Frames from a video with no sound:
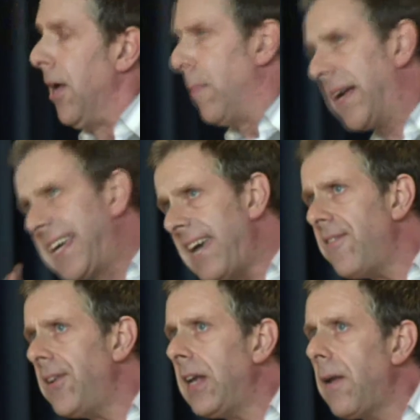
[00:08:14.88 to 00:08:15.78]
But
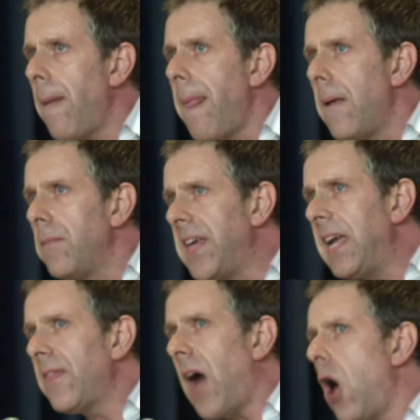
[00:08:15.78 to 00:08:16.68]
given
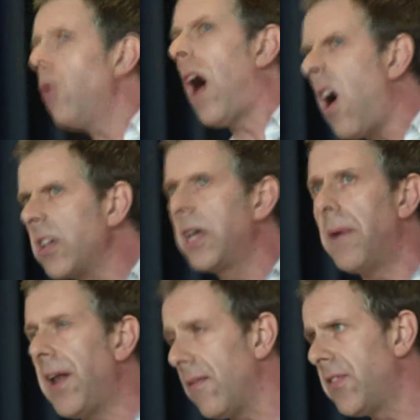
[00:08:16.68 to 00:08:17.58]
the whole
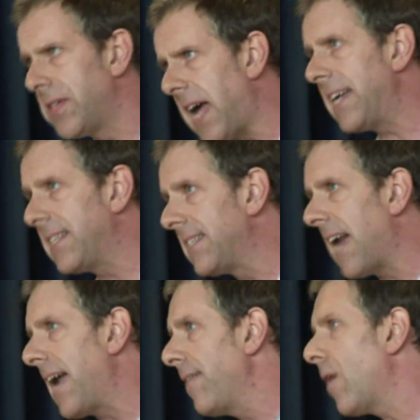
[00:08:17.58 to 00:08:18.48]
argument of the day
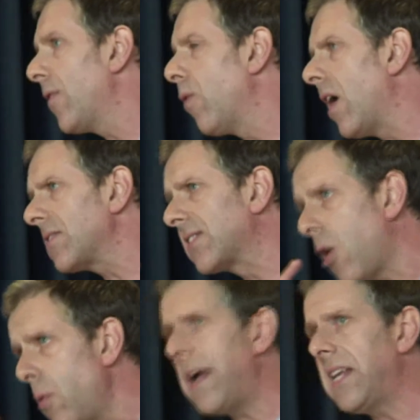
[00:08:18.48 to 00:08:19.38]
today, that there are
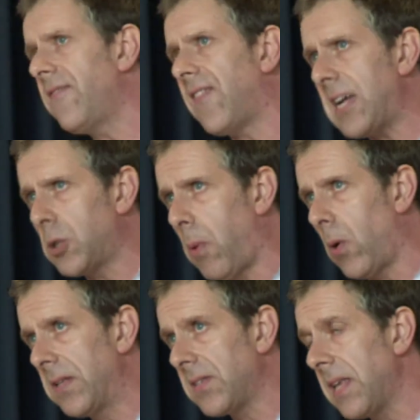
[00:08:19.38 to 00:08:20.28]
so many
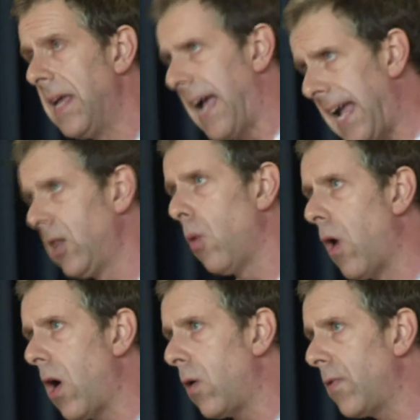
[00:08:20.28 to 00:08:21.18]
flashpoints in the
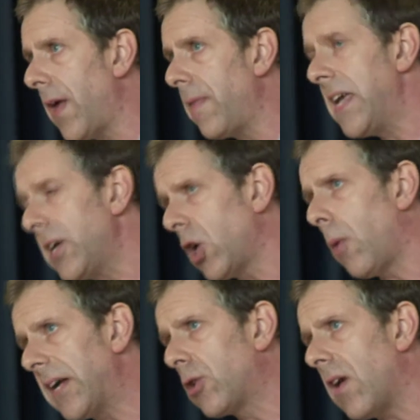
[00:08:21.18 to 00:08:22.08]
world, that the
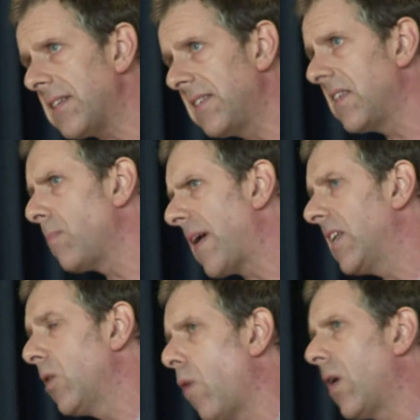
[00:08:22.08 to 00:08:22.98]
economic crisis is
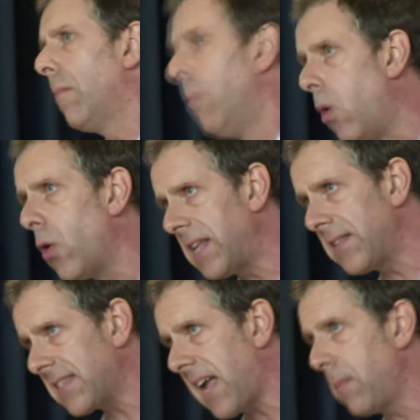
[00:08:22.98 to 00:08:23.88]
making the world a more
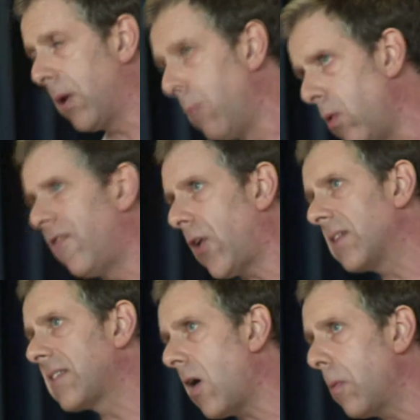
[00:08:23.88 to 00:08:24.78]
unstable, a more
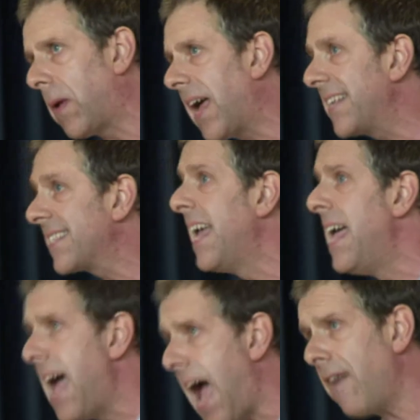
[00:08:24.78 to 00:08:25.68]
volatile place,
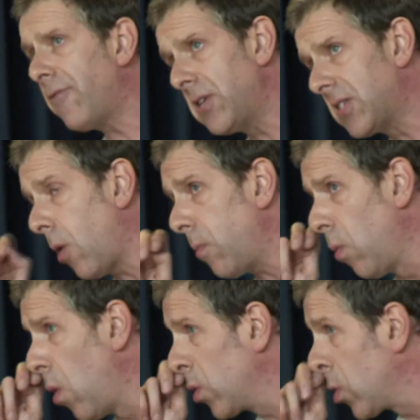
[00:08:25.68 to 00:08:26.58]
every Stop the
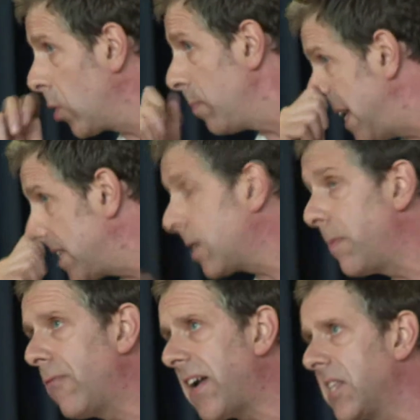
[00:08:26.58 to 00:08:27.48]
War group needs to
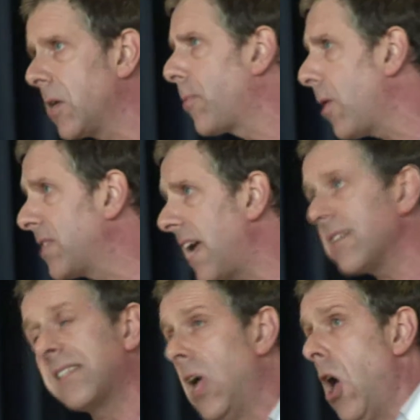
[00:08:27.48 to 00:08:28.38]
be ready to
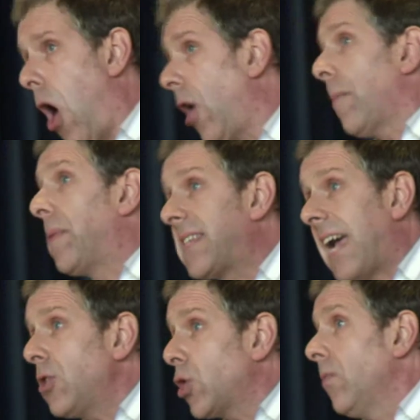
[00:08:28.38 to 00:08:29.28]
protest on a
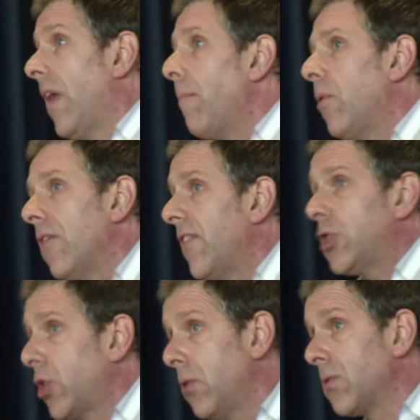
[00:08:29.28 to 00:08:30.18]
potential number of
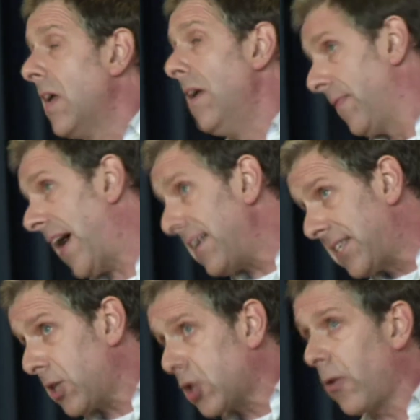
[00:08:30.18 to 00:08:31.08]
issues that is
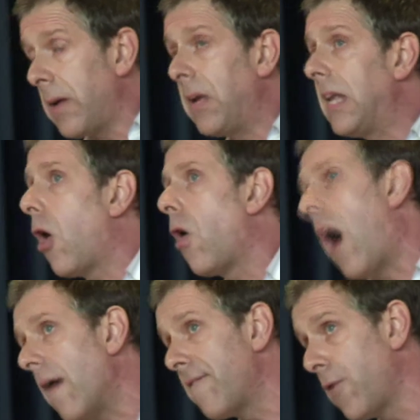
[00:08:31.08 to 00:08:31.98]
extremely
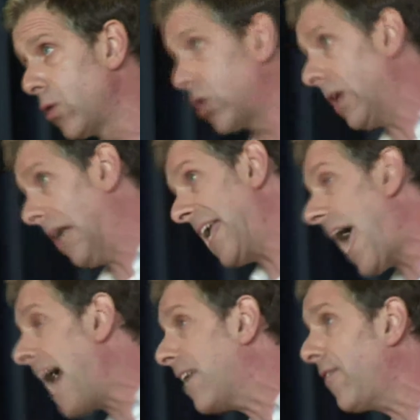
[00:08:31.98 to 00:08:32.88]
long, unfortunately,
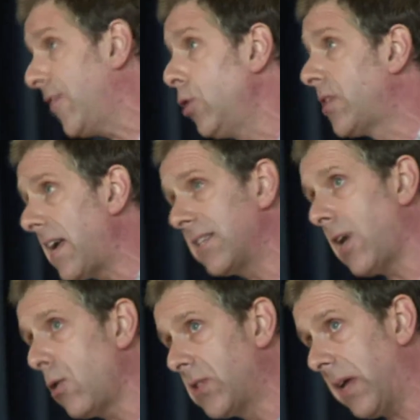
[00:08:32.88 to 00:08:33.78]
at a few days'
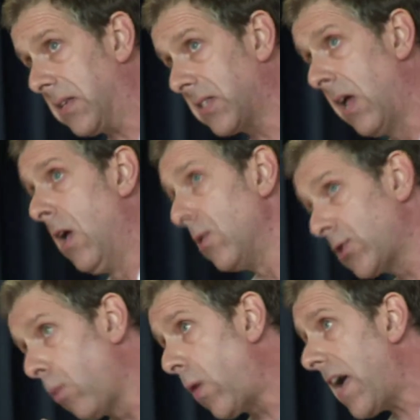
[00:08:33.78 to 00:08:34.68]
notice.
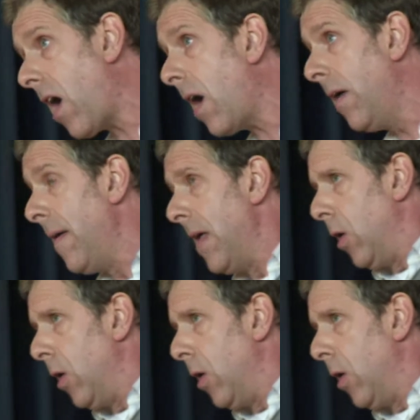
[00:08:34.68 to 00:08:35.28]
So we are